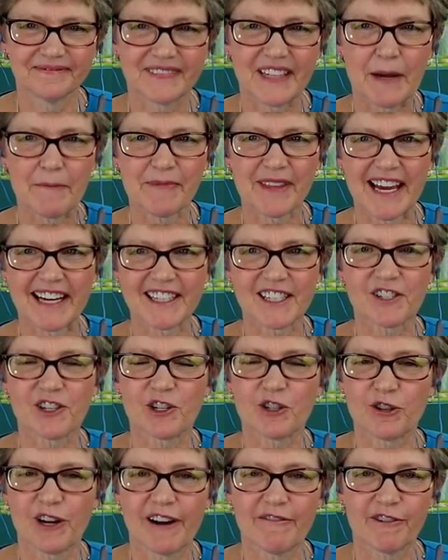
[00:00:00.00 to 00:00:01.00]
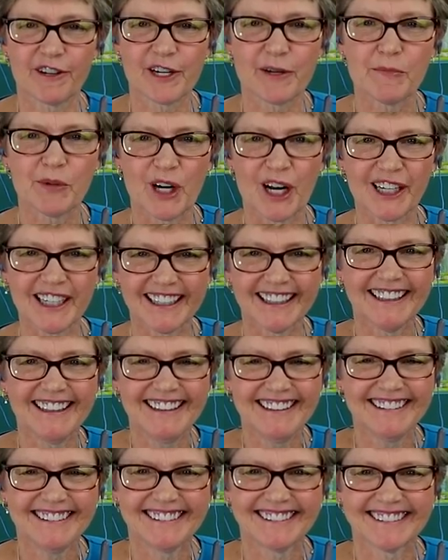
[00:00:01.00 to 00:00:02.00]
Yep, um, thanks to Trevor and Brooke.
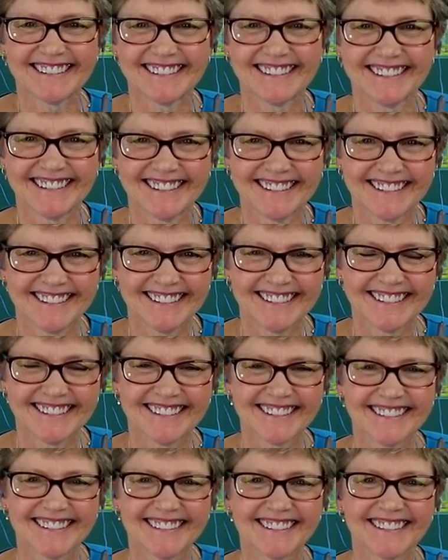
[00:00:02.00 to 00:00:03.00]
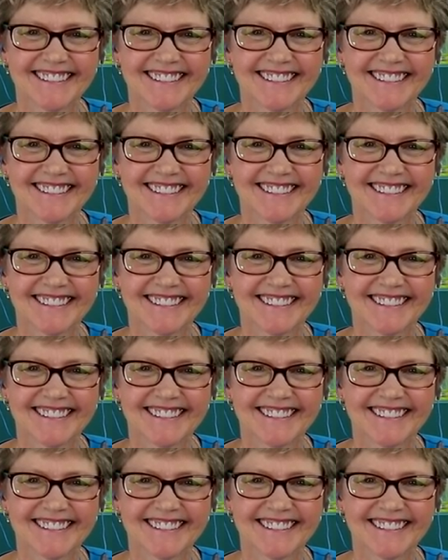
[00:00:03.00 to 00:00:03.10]
Yes, and